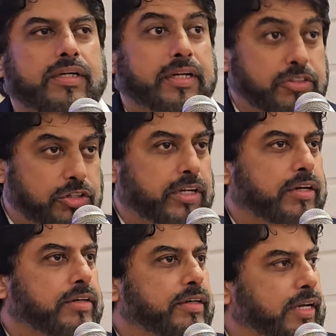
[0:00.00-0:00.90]
an
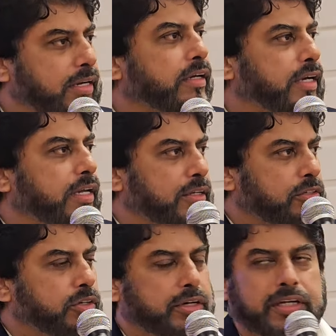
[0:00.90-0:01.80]
engineer and an
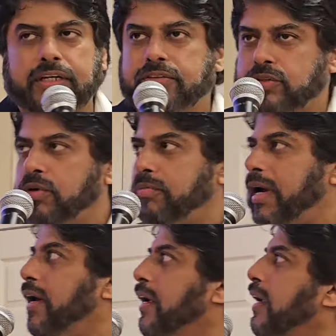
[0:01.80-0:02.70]
attorney, so am
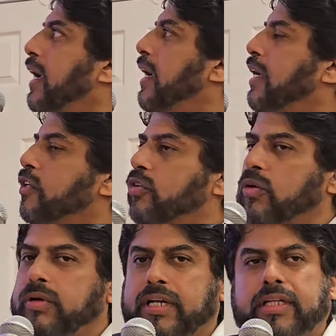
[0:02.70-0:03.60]
I. So
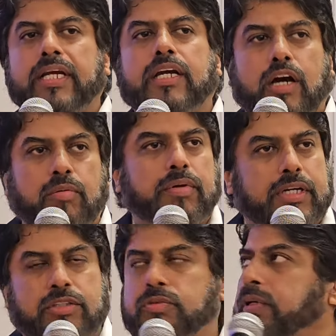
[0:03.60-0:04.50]
anything
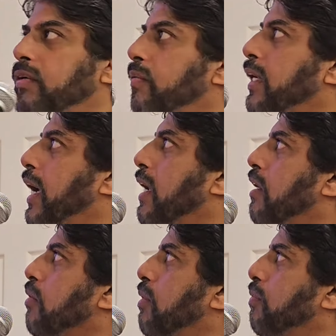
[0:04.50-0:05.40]
complex we
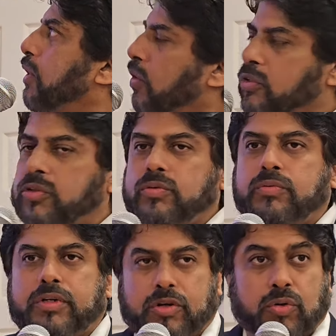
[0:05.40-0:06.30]
handle, but
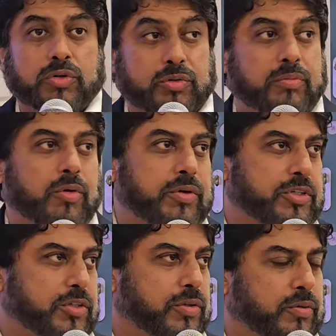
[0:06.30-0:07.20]
we're courtroom
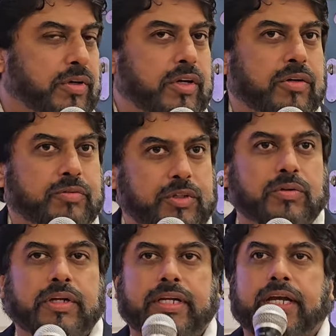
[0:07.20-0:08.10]
lawyers too. We
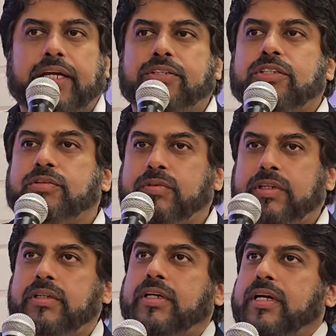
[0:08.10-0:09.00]
do litigation,
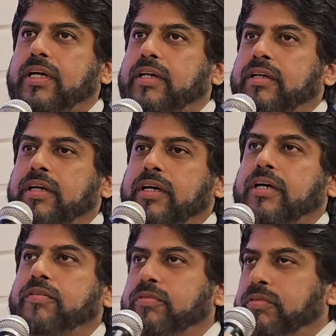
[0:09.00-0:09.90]
we
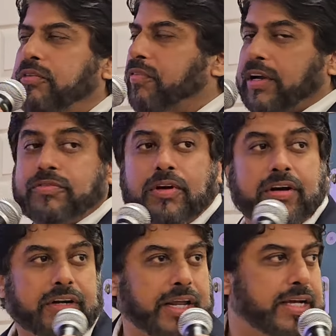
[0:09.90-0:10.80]
fight for
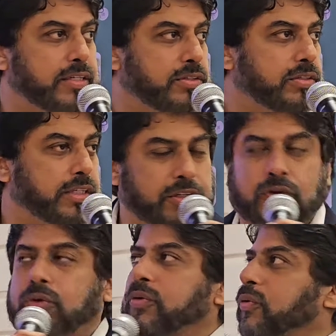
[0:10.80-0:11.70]
our clients in
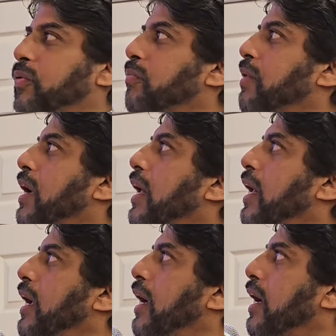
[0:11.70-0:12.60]
the courtroom.
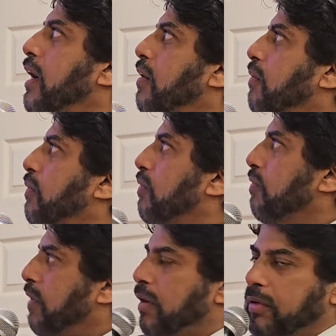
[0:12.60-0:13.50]

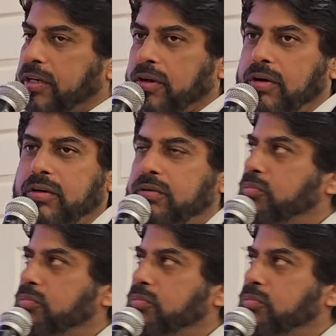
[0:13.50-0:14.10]
Family law,